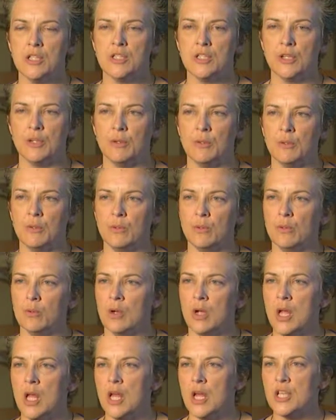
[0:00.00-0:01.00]
to
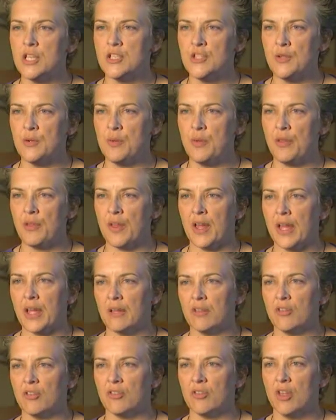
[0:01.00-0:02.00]
do
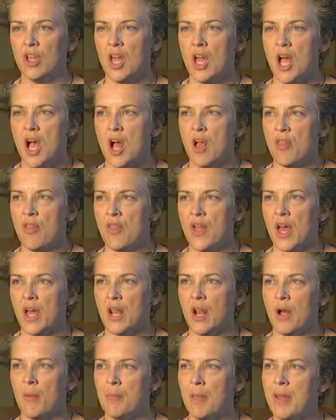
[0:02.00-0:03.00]
things
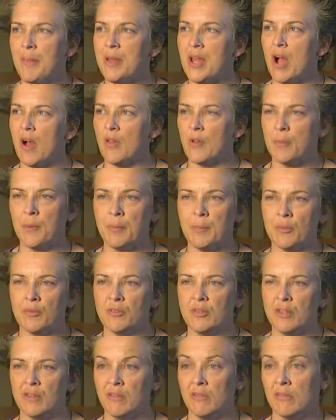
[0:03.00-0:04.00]
that maybe other people
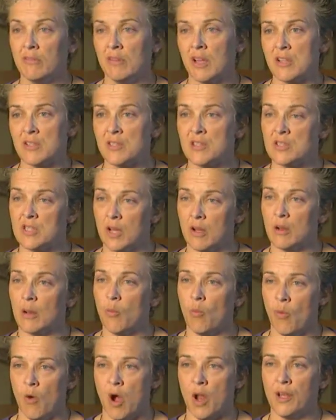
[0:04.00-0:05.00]
didn't necessarily
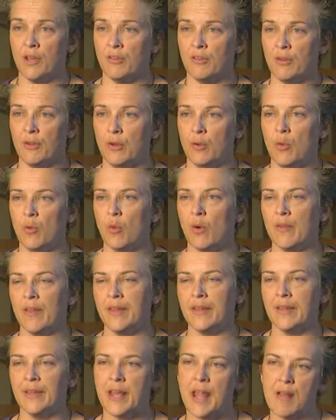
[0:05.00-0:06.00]
want to do, or they
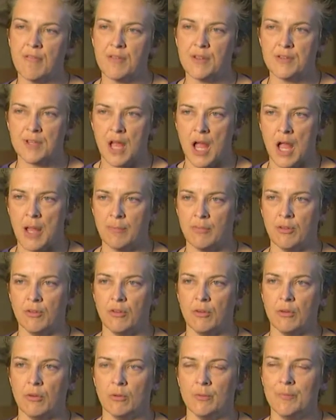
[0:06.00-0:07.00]
didn't have the time to
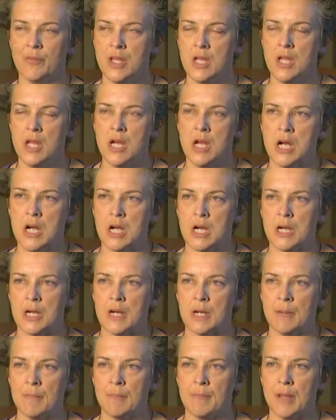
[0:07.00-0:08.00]
do.
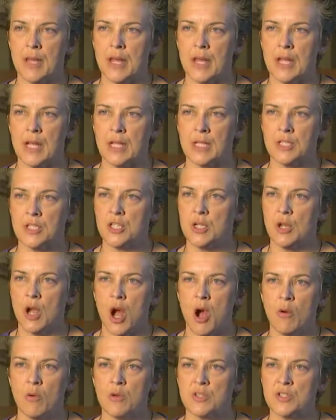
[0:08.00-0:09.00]
And she
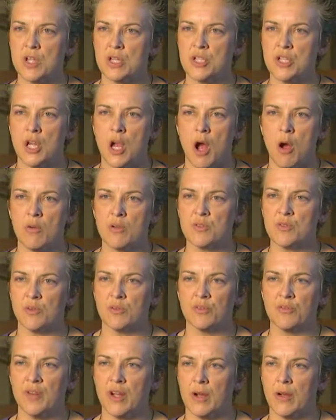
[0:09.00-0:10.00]
always was
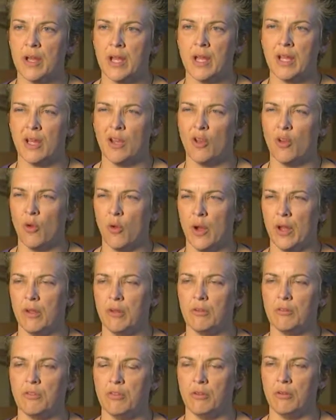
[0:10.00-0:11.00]
very
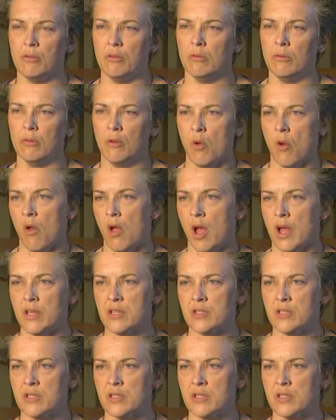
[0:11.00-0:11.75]
loyal to Lowell High